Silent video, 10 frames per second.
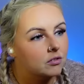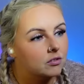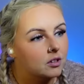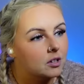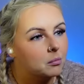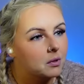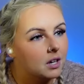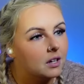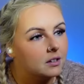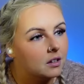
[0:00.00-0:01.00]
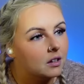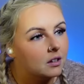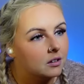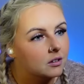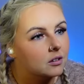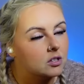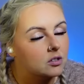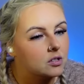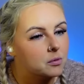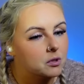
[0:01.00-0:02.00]
Free man, yeah. She
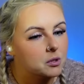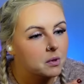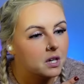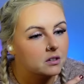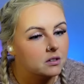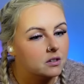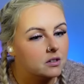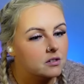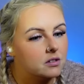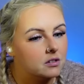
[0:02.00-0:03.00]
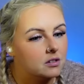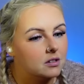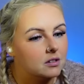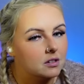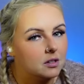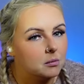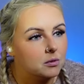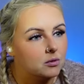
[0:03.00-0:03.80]
looks much better in this than she did in Game of